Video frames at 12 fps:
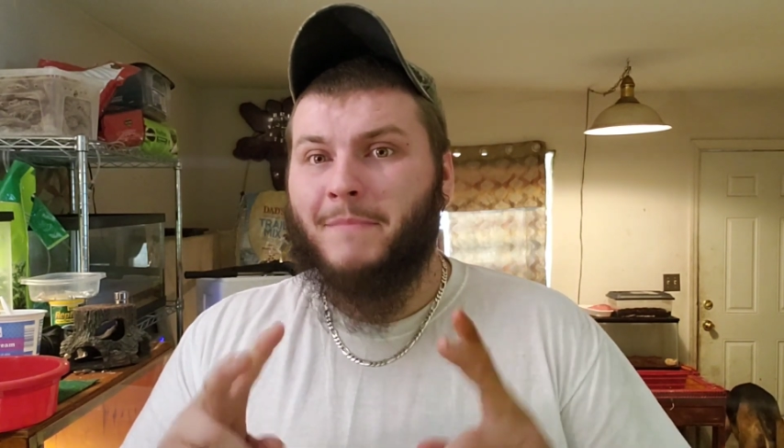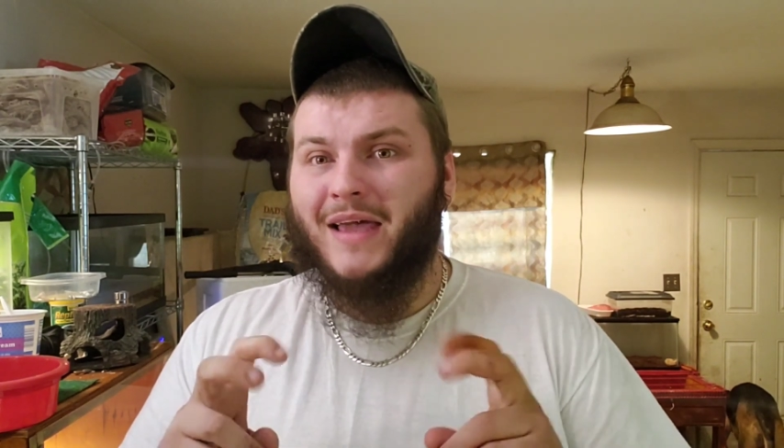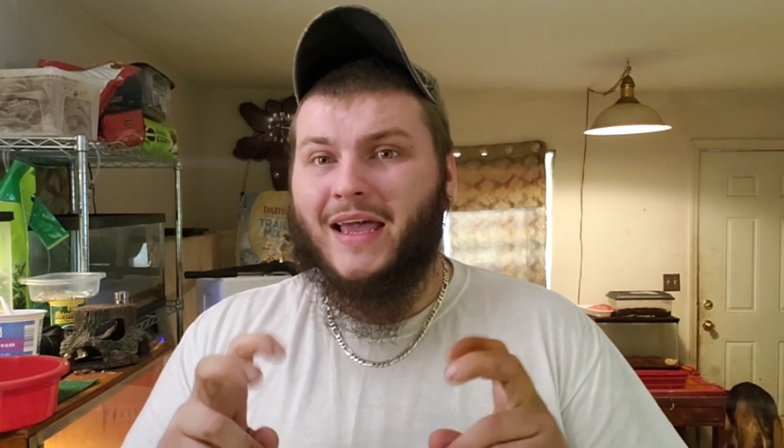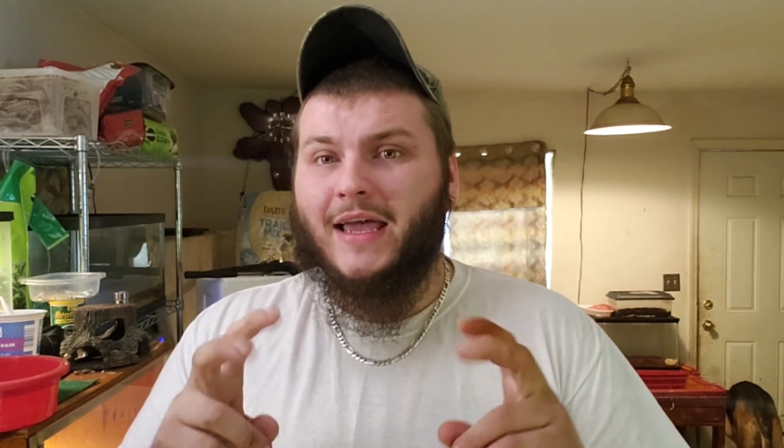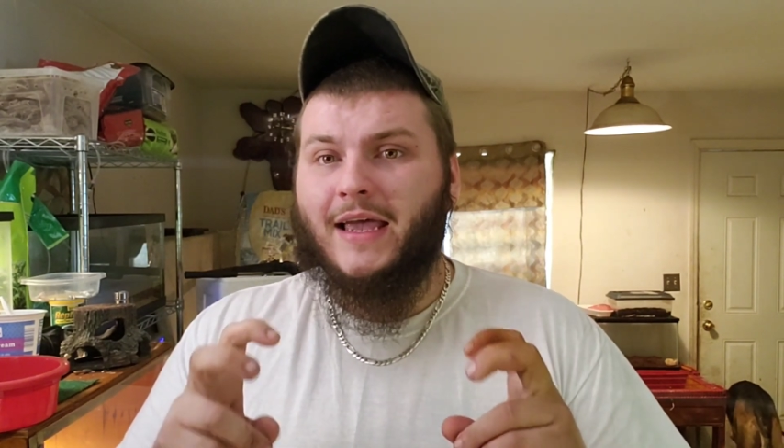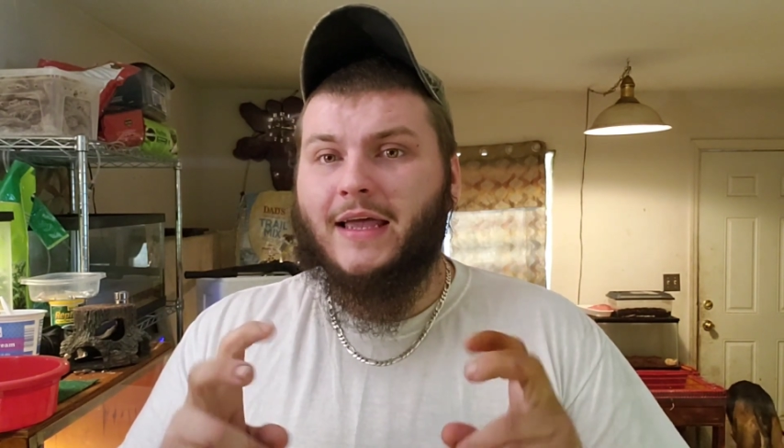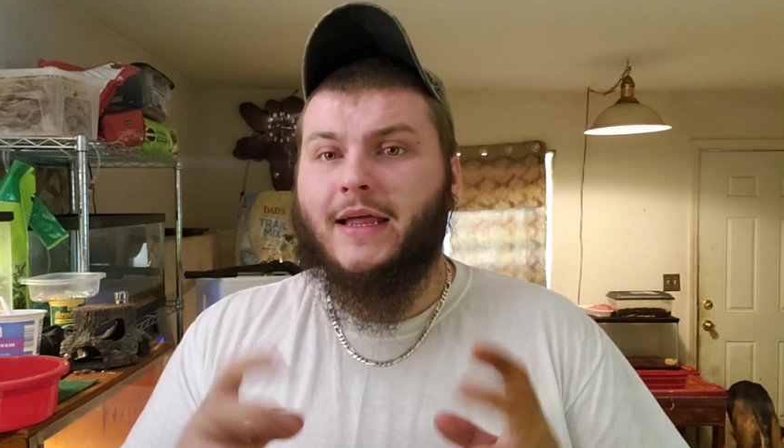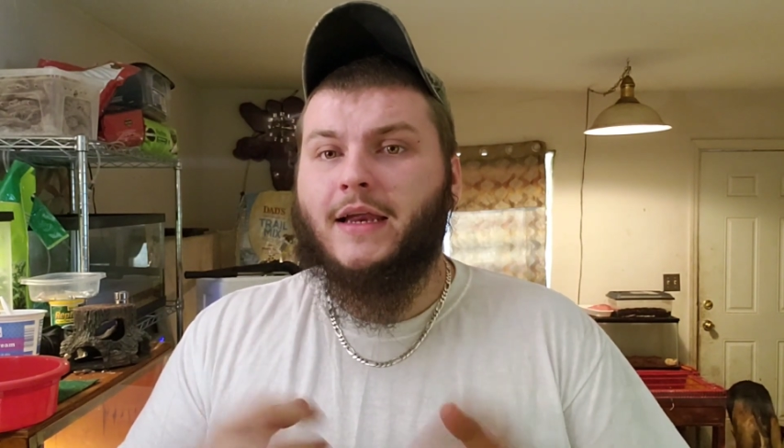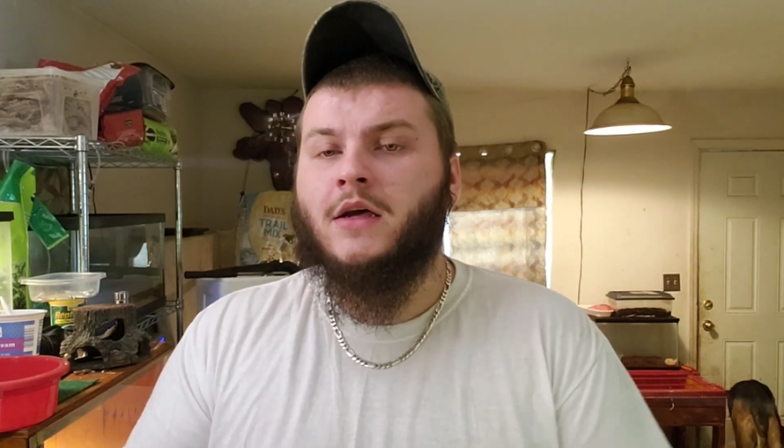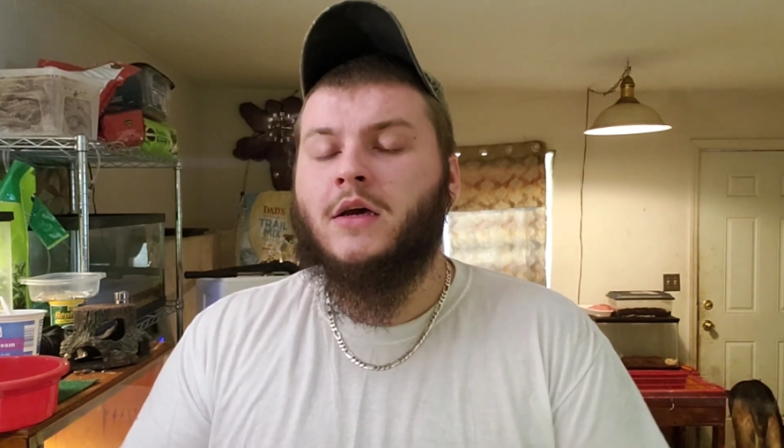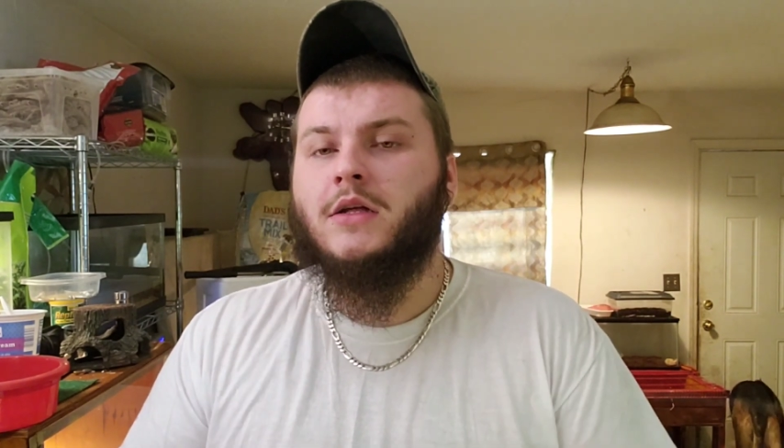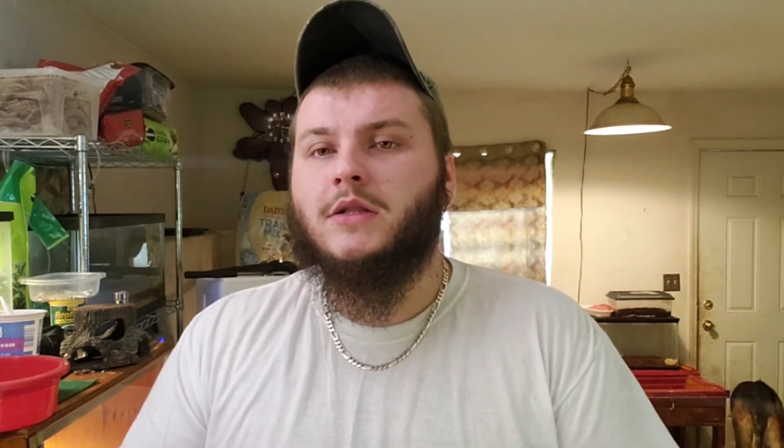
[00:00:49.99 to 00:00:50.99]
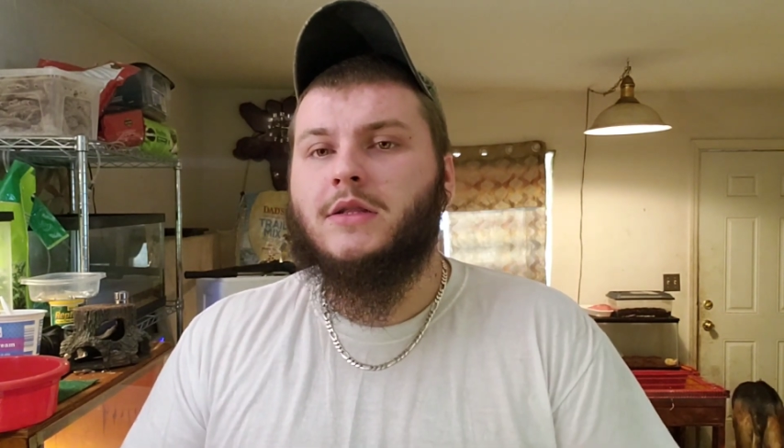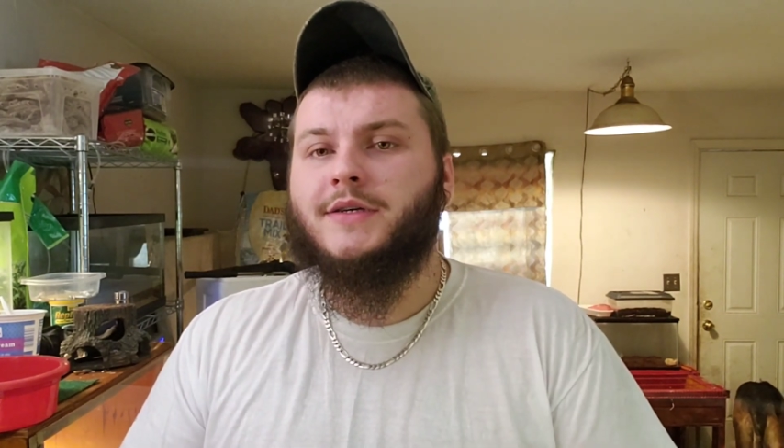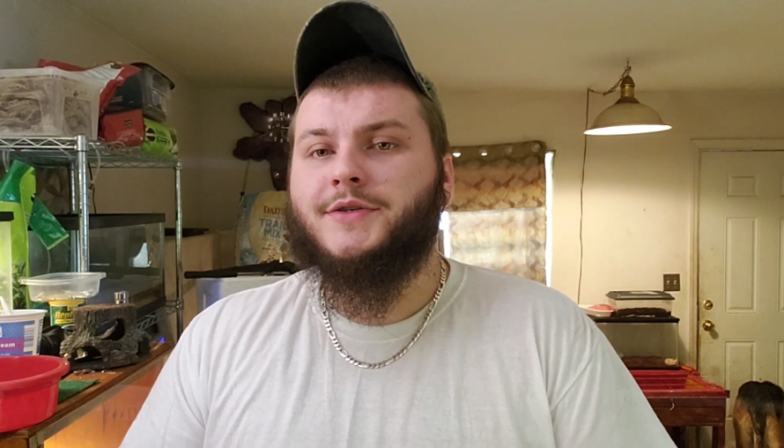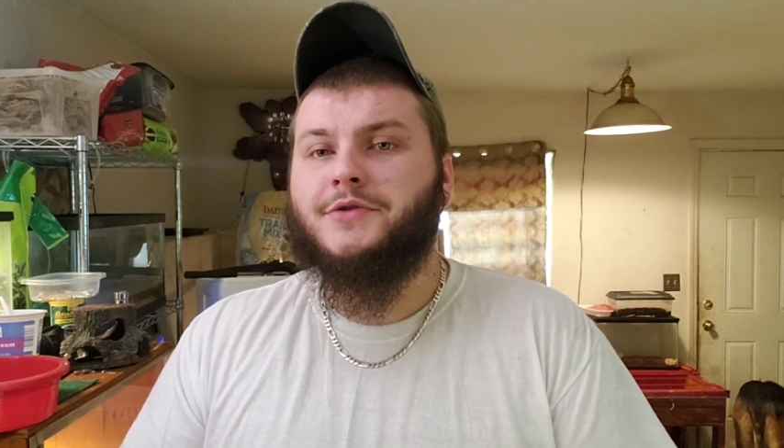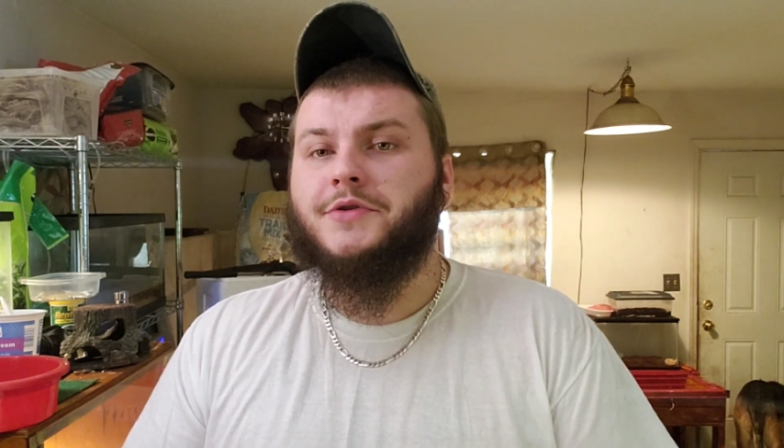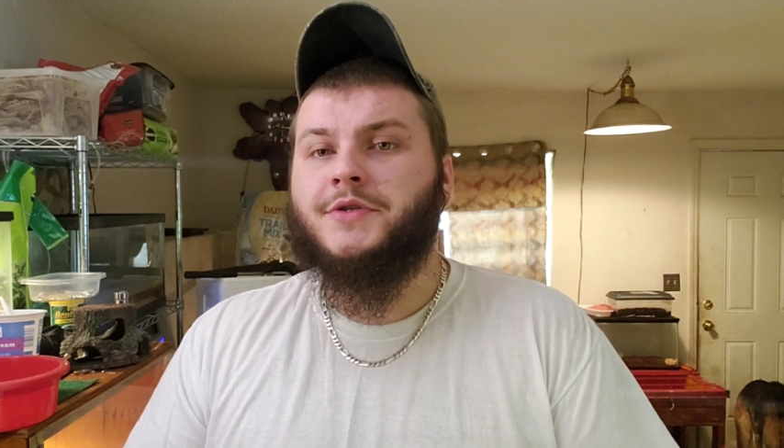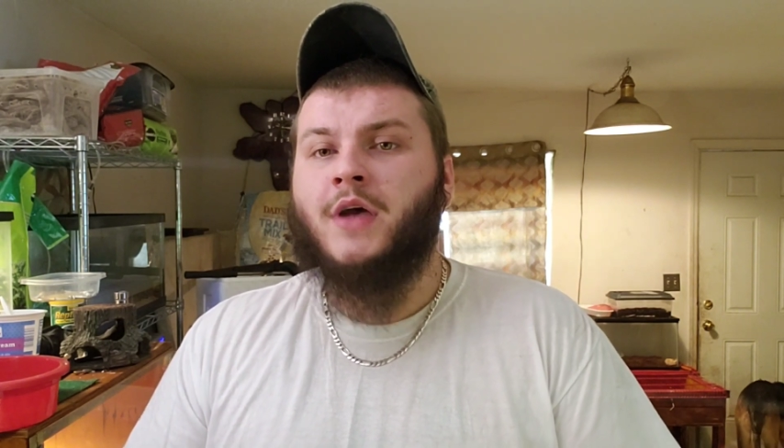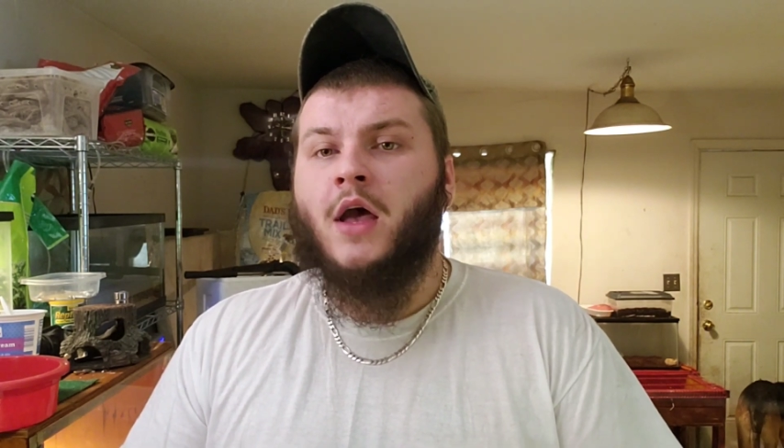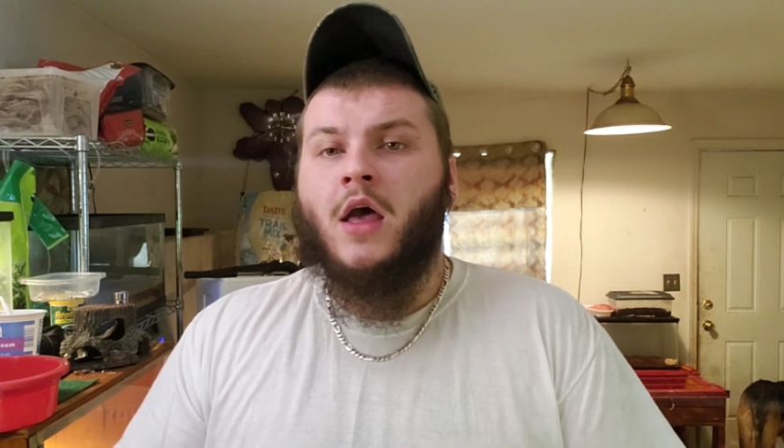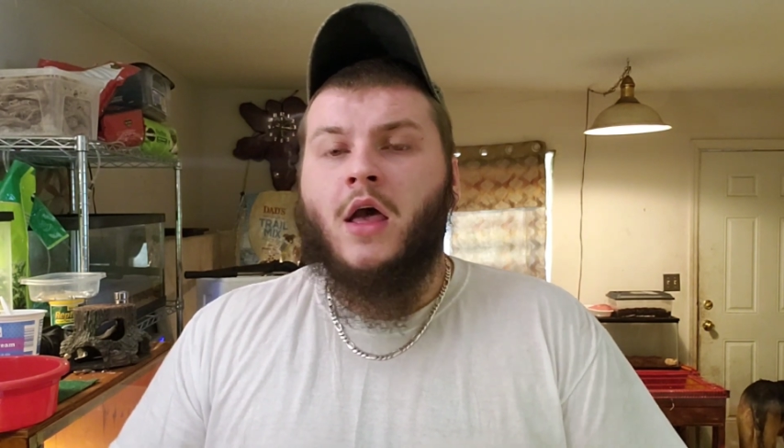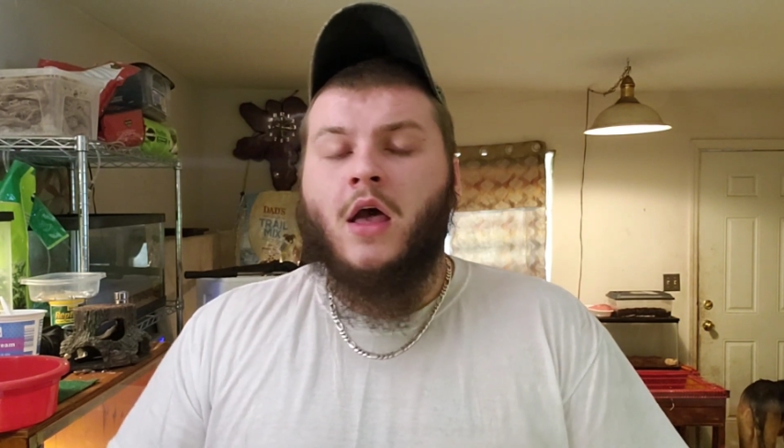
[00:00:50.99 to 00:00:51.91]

meat-eating lizards.